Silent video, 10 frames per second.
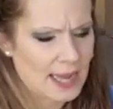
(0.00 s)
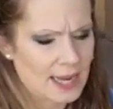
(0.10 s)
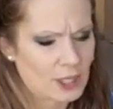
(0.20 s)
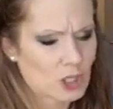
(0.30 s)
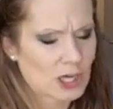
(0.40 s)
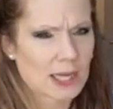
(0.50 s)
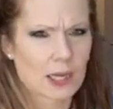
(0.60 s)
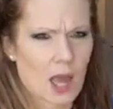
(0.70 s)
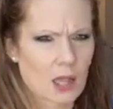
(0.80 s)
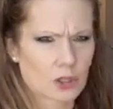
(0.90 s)
intricate
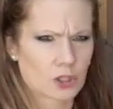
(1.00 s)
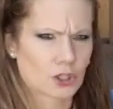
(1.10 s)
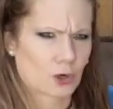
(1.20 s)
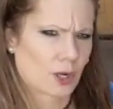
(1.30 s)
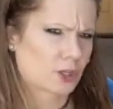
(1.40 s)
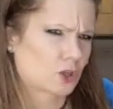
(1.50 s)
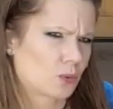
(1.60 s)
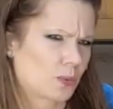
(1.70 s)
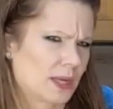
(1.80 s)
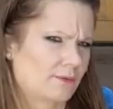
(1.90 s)
colors that are
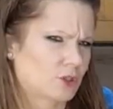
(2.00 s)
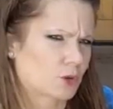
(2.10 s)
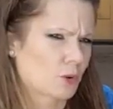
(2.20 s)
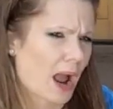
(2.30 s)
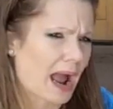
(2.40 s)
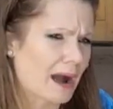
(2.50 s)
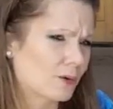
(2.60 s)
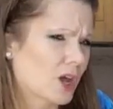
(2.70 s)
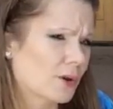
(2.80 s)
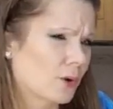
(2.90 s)
interweaved
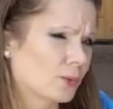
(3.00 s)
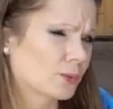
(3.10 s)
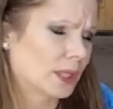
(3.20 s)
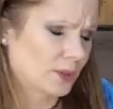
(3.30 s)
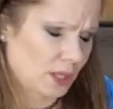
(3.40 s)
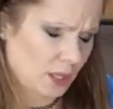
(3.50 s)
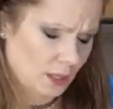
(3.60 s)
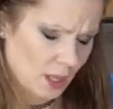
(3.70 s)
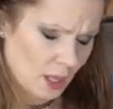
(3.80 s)
throughout not only